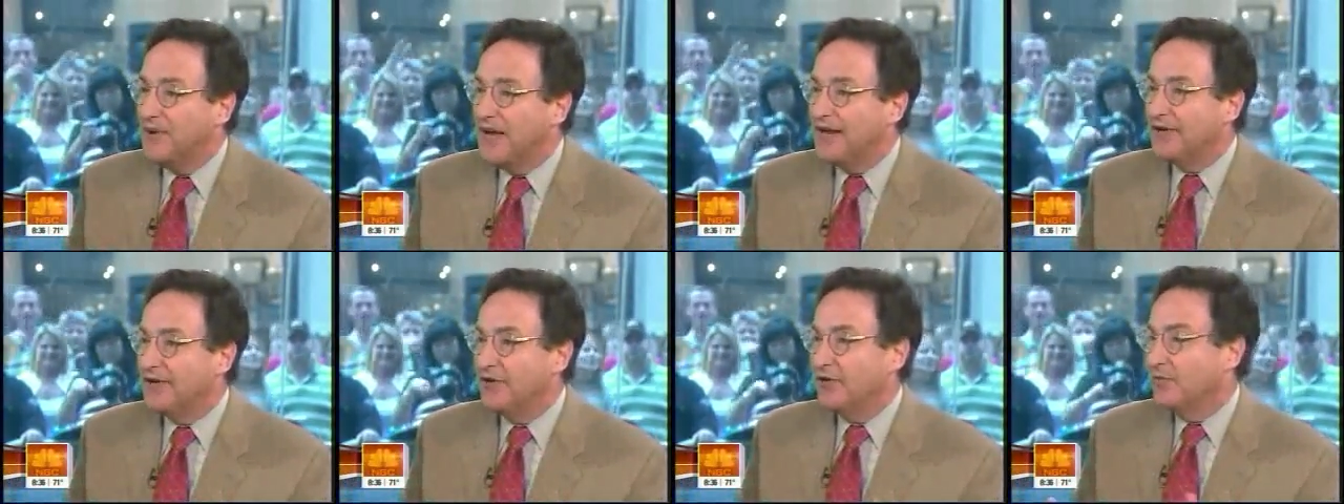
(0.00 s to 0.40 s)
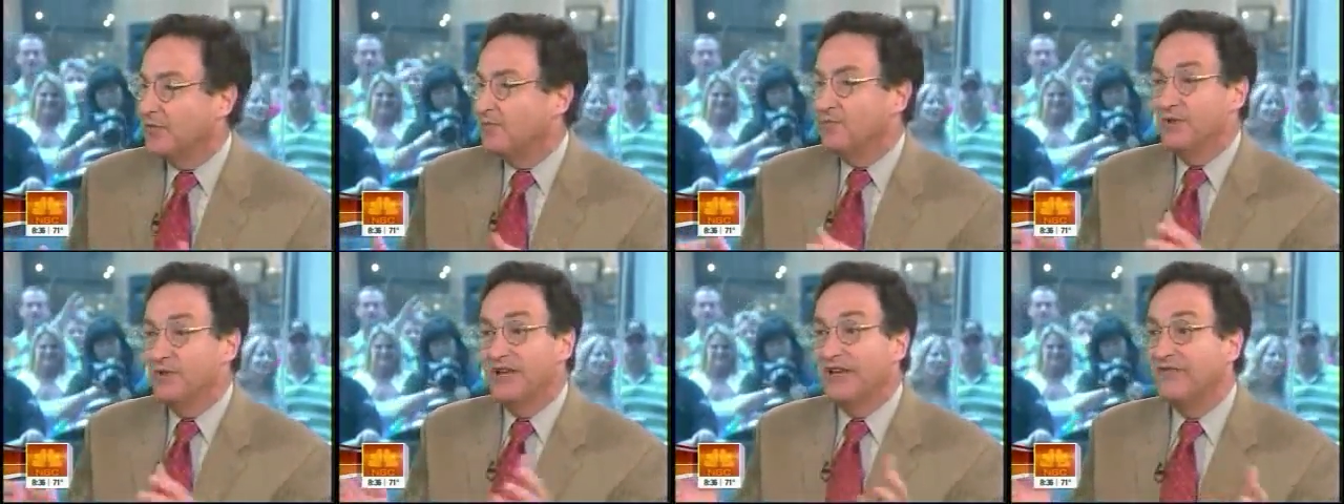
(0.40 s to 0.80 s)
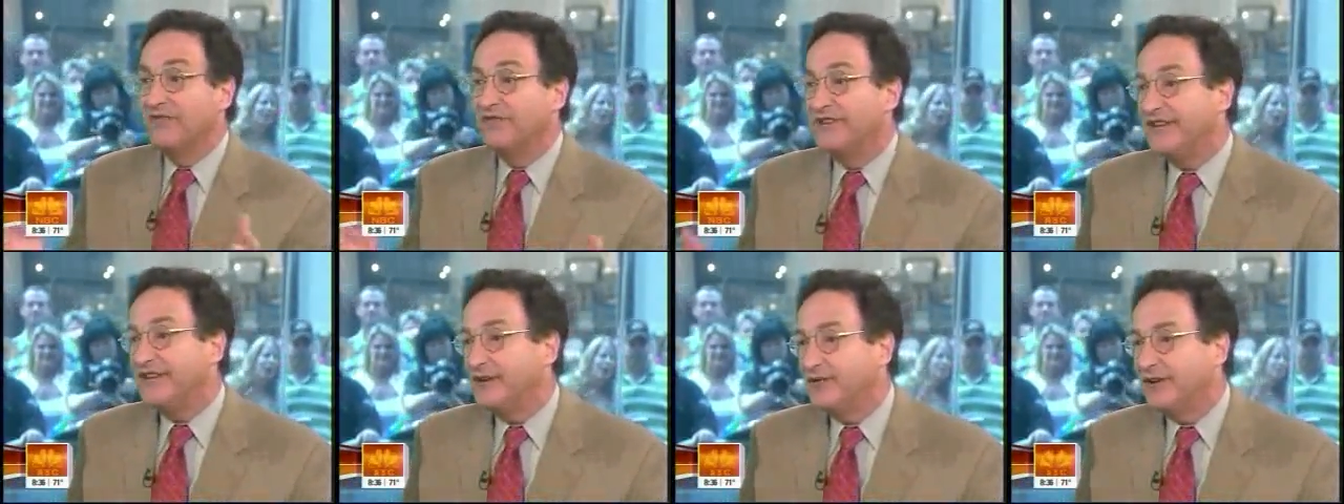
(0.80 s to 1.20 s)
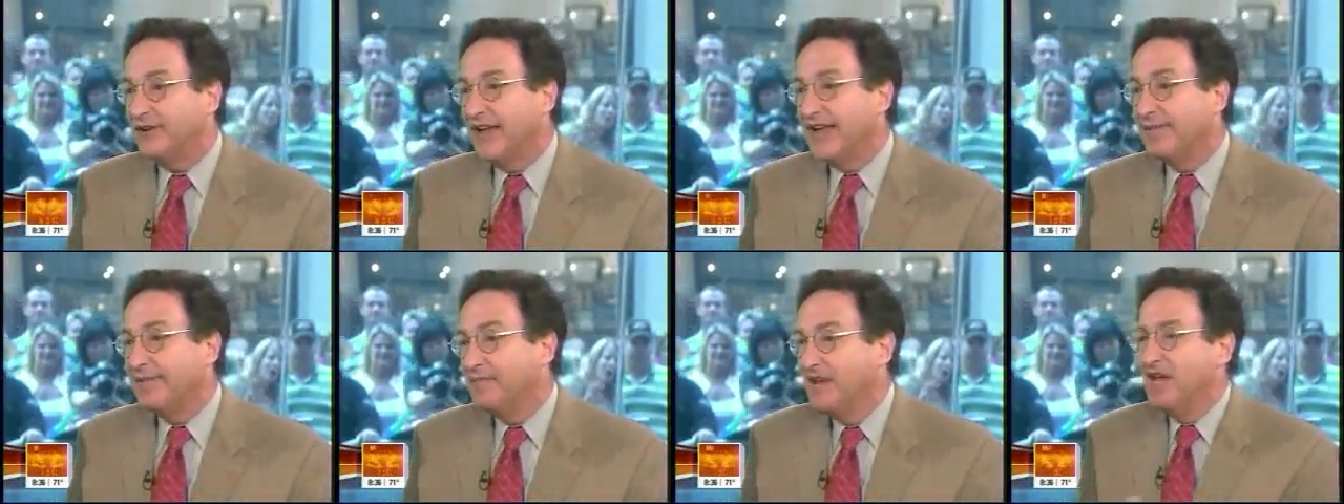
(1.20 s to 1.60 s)
better or play a video
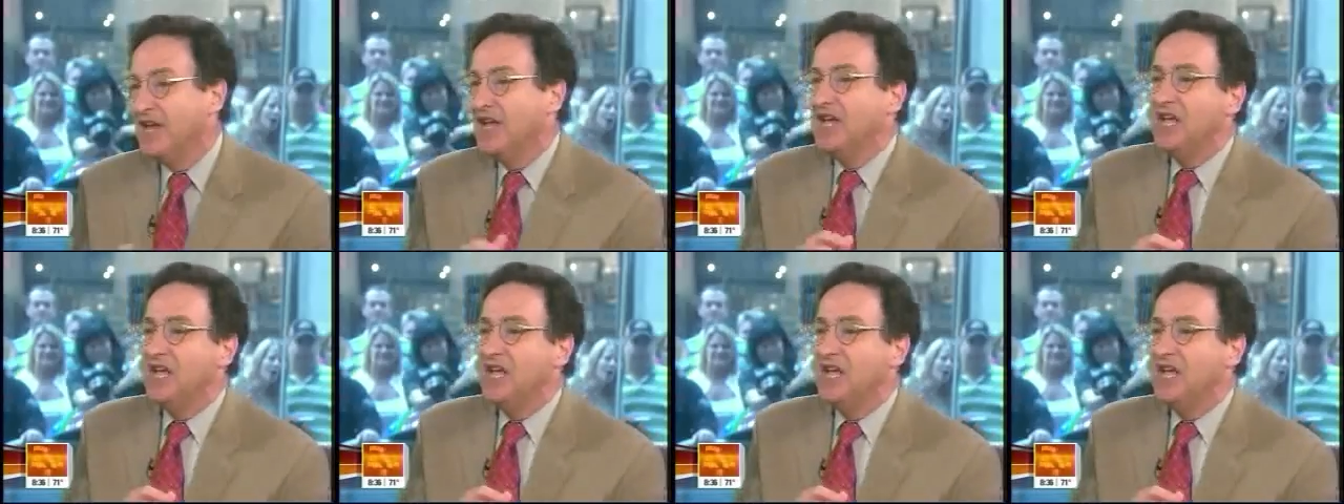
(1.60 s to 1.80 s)
game,